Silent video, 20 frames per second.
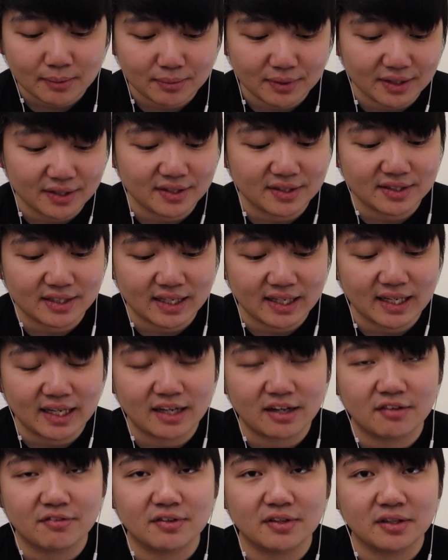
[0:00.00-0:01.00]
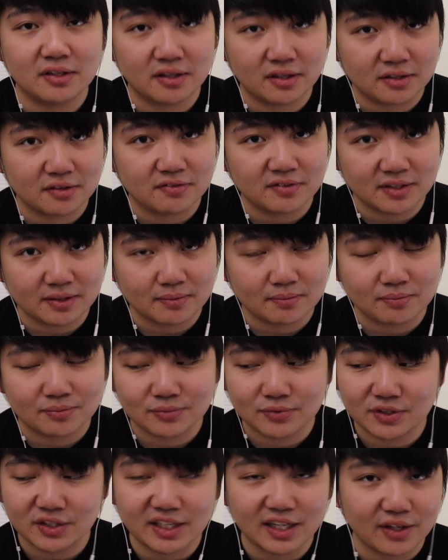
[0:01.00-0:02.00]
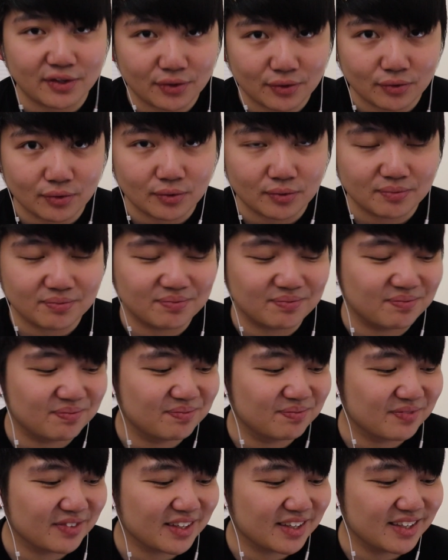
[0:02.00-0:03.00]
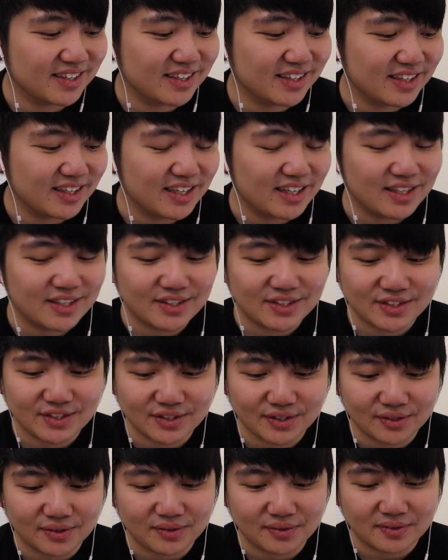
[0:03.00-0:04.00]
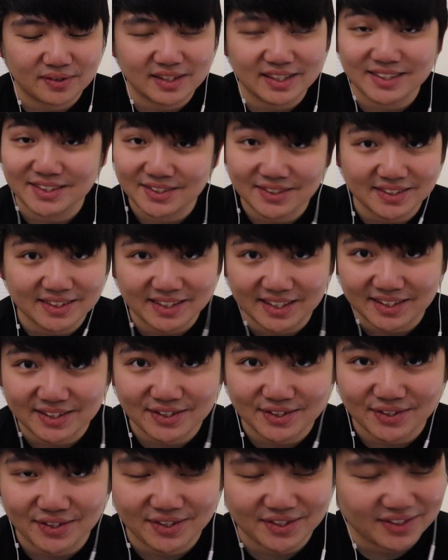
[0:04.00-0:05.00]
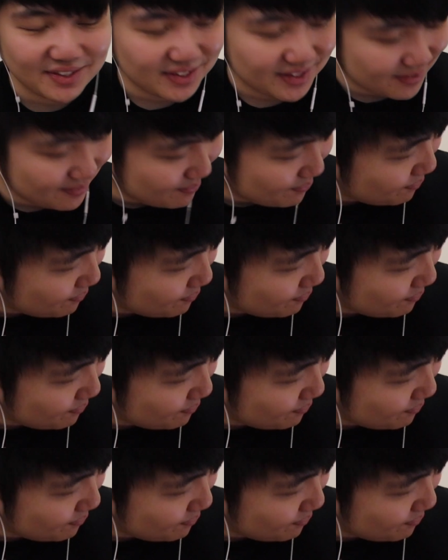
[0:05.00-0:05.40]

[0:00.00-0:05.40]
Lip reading: because I have a lot of them to get through. So let's just get started.